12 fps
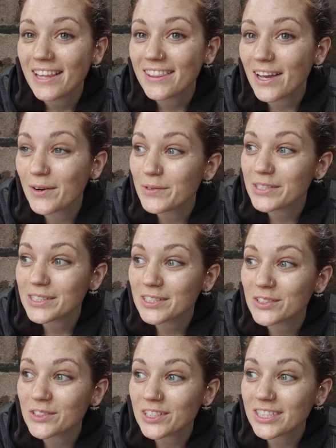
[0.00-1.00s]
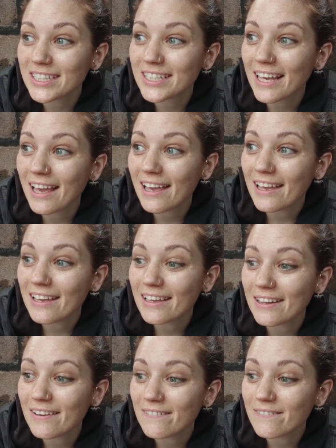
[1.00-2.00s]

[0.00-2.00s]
that was constructed in